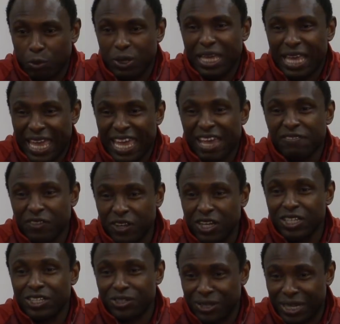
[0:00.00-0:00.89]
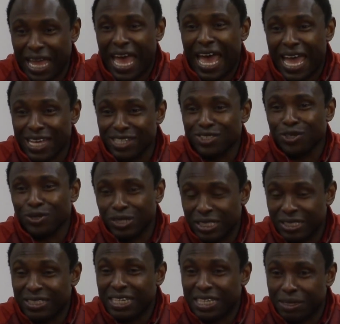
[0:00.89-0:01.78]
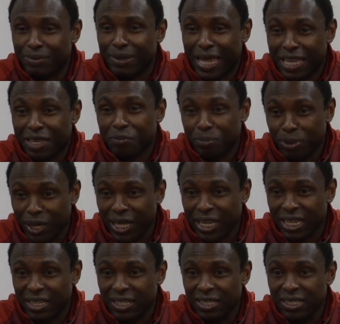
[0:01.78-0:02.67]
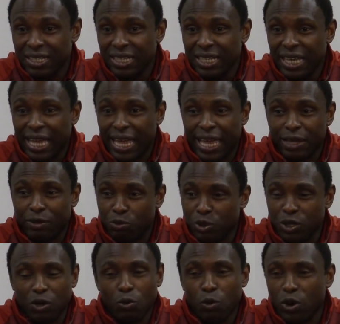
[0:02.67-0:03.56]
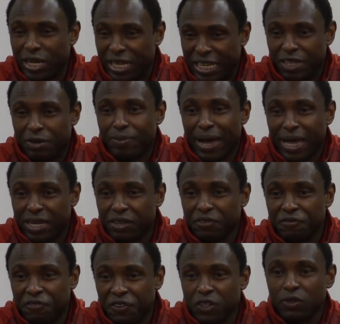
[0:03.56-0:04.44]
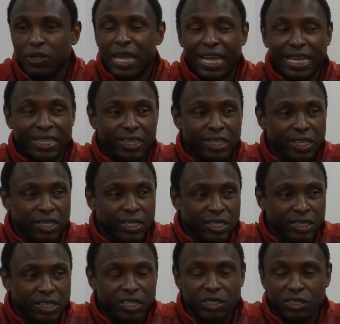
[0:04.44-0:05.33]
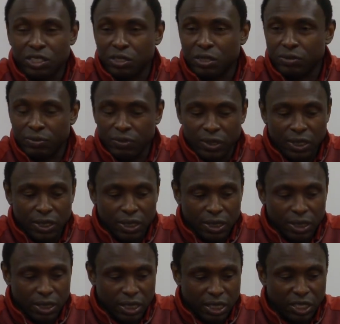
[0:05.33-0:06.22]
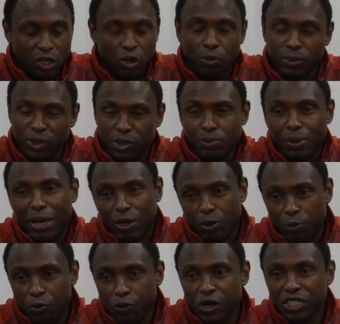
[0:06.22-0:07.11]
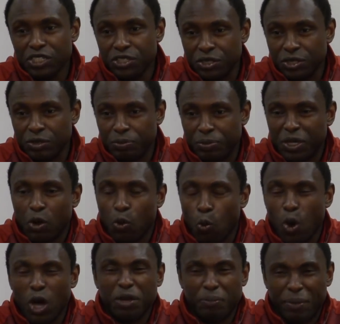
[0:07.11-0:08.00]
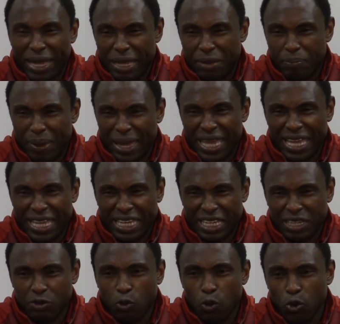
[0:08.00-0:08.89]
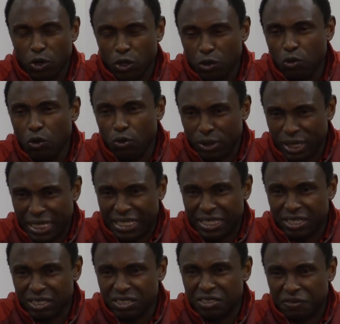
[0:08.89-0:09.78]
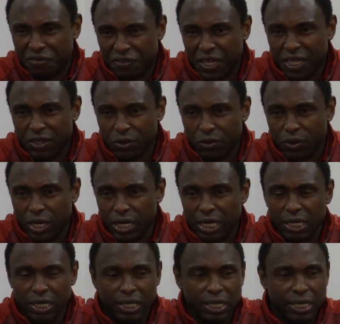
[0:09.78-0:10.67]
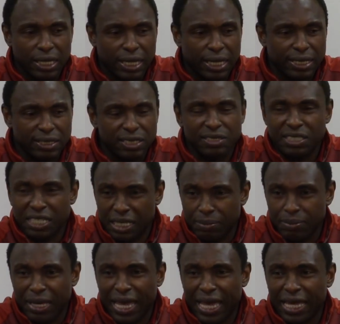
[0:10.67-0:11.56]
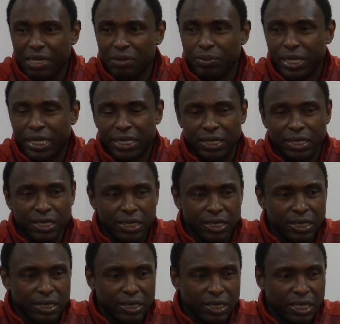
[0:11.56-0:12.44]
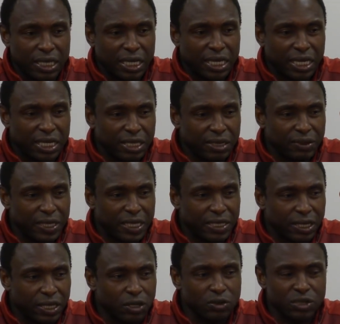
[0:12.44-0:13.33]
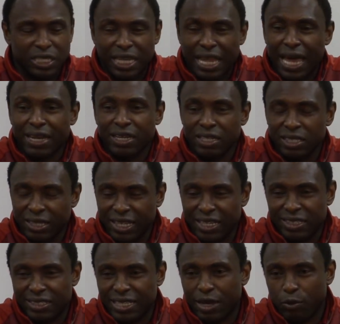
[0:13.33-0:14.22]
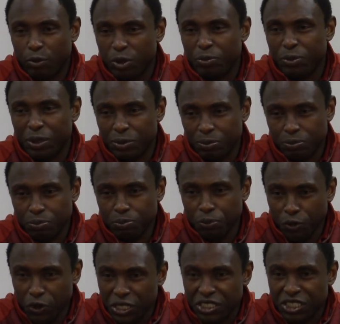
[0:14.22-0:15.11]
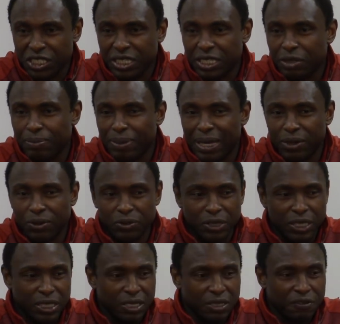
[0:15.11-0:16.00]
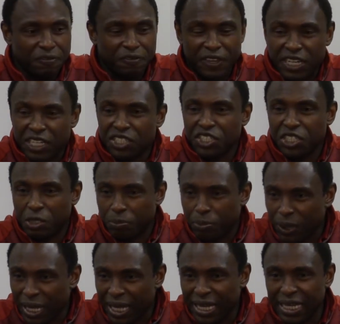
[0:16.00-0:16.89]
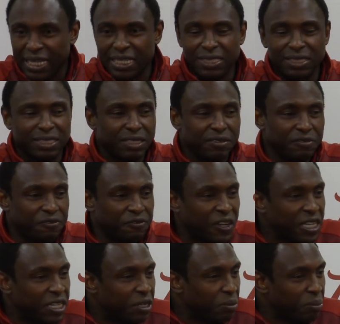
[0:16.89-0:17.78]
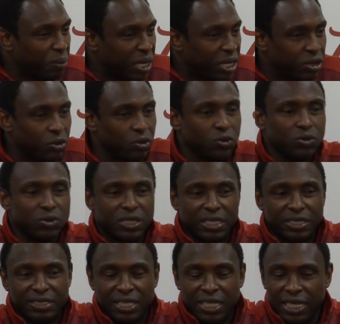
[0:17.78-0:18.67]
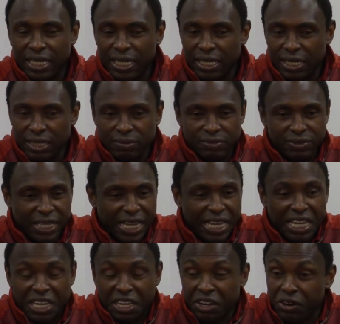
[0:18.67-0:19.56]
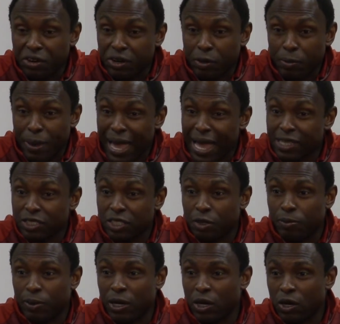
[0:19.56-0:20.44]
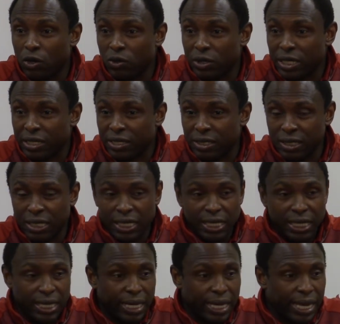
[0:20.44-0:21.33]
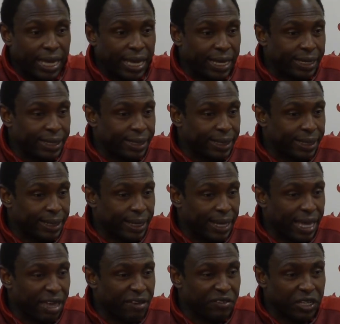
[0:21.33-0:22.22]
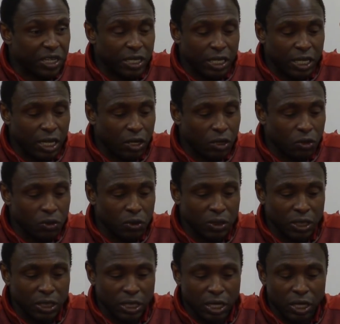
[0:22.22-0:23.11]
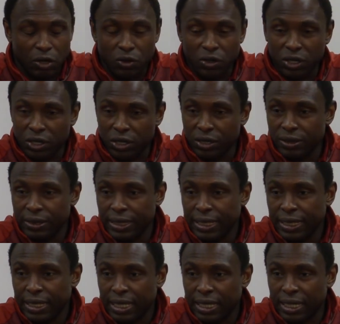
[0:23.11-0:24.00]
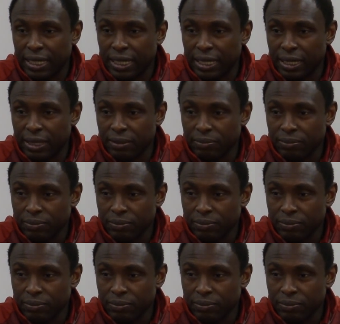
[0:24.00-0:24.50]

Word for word: we have other guys on the team that can play. And we don't want anybody to feel like there's an enormous amount of pressure to be a one-man band and, quote-unquote, lead us to victory. Uh, it's a team game, and he, he, he knows a lot of the things that we've been preaching about finishing plays and fundamentals and taking care of the basketball and, and uh, having a long, longer uh,